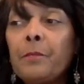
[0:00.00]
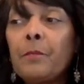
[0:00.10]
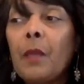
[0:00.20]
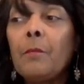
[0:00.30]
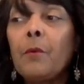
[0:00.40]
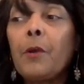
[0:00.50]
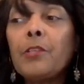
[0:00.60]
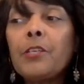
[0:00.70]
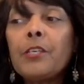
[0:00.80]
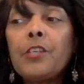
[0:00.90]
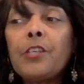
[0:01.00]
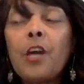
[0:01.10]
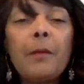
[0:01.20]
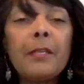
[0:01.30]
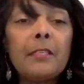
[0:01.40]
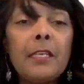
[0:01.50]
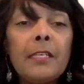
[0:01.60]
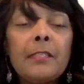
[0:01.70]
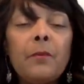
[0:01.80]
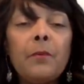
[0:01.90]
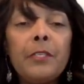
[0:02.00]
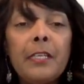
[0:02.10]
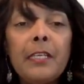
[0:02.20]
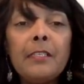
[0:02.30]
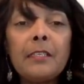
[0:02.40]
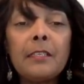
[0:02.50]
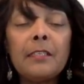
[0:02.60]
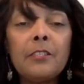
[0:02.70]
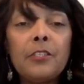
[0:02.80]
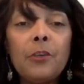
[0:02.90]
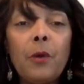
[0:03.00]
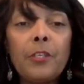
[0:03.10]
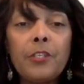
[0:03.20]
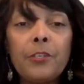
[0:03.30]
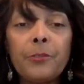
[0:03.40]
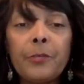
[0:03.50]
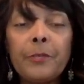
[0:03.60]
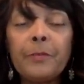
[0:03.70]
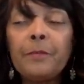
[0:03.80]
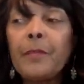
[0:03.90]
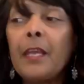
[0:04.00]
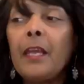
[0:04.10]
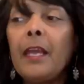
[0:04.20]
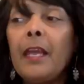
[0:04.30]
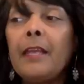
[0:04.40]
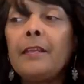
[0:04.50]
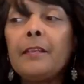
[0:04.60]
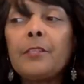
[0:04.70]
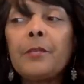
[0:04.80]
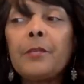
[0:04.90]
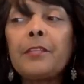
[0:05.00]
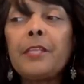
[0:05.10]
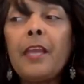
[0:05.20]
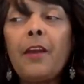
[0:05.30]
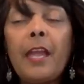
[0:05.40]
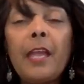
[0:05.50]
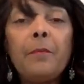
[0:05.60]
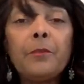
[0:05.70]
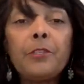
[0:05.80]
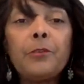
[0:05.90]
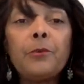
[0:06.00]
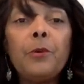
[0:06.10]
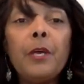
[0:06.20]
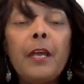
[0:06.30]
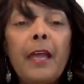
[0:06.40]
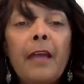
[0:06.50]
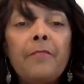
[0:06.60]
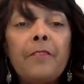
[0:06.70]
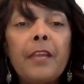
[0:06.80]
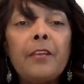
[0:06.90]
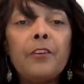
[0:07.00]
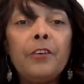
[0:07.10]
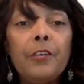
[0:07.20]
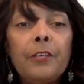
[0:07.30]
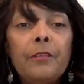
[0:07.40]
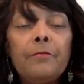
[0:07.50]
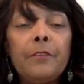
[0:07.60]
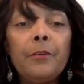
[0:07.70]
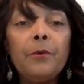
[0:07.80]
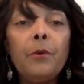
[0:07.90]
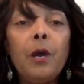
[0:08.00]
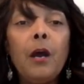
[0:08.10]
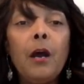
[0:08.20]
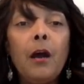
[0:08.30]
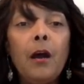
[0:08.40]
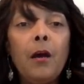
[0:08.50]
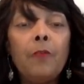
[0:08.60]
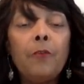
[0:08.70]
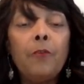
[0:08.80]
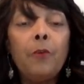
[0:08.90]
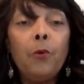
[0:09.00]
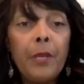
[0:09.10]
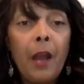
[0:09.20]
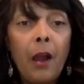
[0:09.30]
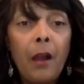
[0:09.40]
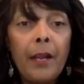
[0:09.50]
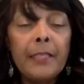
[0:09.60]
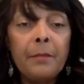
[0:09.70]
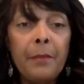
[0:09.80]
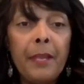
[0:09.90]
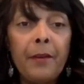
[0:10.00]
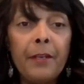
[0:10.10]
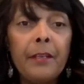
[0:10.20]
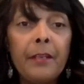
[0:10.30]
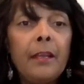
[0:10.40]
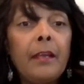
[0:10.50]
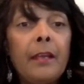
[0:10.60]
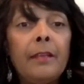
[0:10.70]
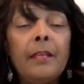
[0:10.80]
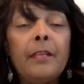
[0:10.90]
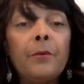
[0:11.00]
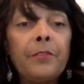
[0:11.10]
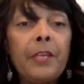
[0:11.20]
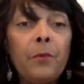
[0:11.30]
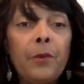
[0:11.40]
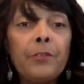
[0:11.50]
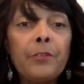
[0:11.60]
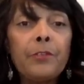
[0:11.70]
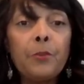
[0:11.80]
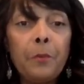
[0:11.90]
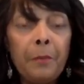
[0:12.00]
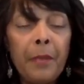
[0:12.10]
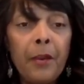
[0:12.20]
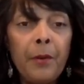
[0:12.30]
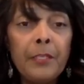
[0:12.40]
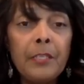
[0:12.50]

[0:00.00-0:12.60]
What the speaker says: But we're also going to talk about the things that we need to show our children and so that they are able to have a good view of who we are as a parent. And they don't think we're super parents.